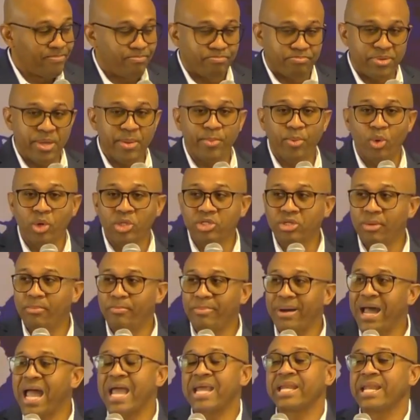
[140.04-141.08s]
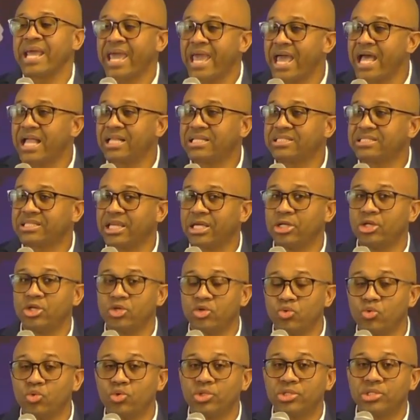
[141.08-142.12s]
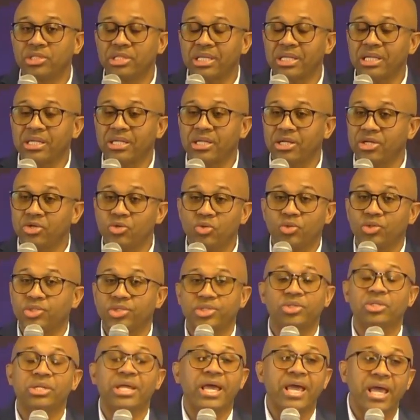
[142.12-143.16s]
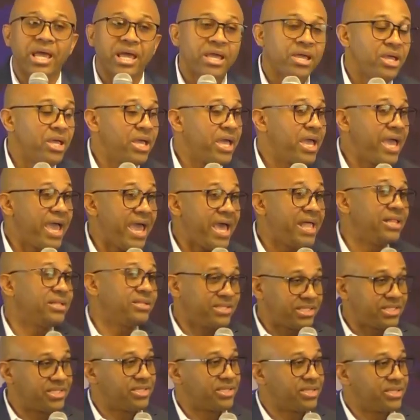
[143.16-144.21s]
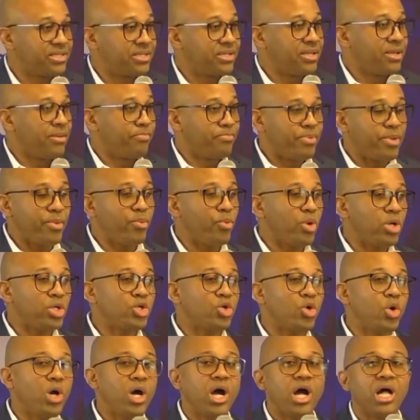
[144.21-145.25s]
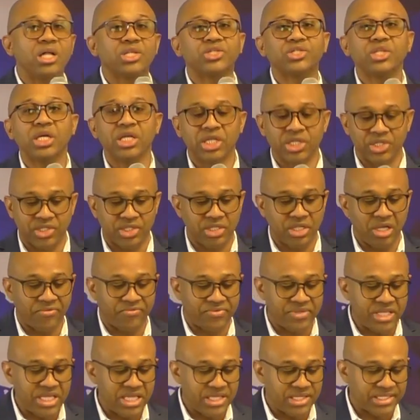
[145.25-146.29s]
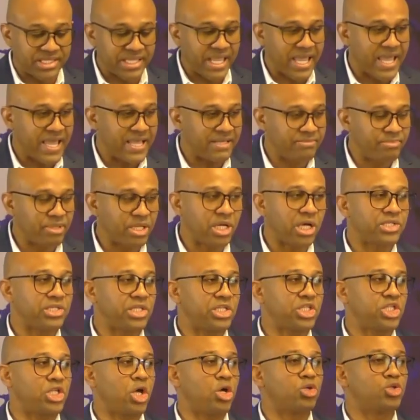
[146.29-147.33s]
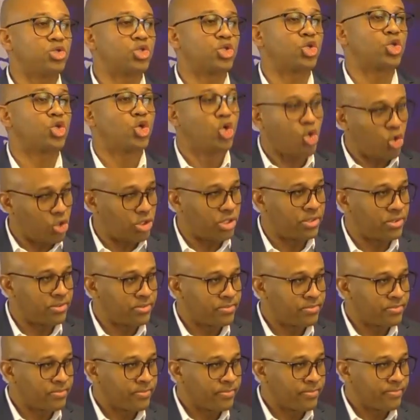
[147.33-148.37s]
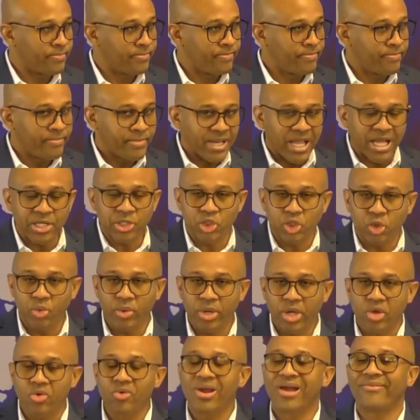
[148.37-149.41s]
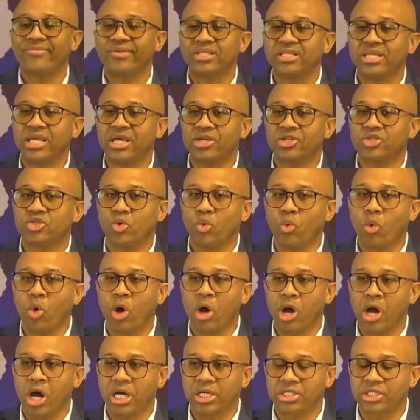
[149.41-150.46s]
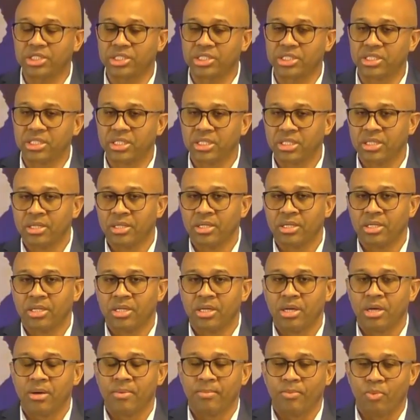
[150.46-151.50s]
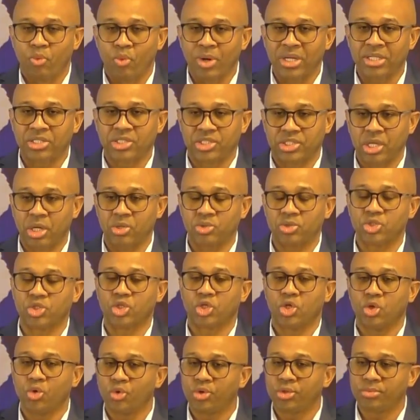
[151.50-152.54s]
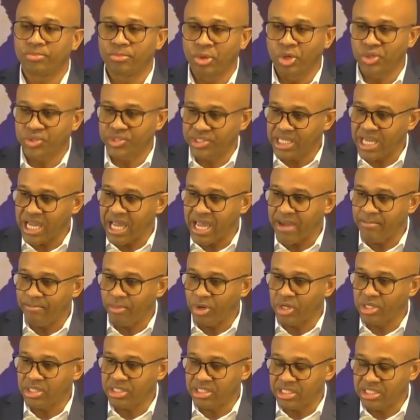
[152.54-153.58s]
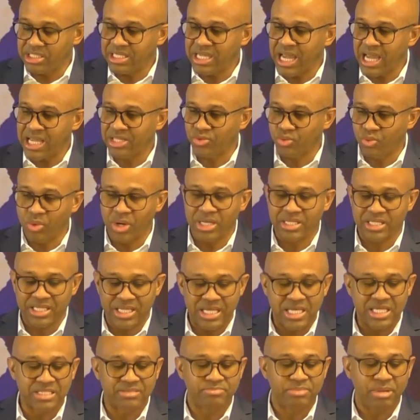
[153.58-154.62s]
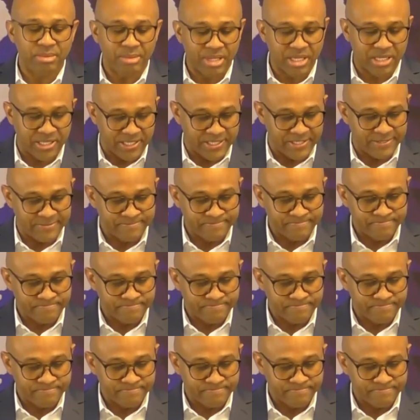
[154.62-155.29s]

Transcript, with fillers: People want to bind health and lose loosen health. People want to do all sort of stuff these days because it sounds good. And so we gravitate towards what sounds good most time, but not what is biblical.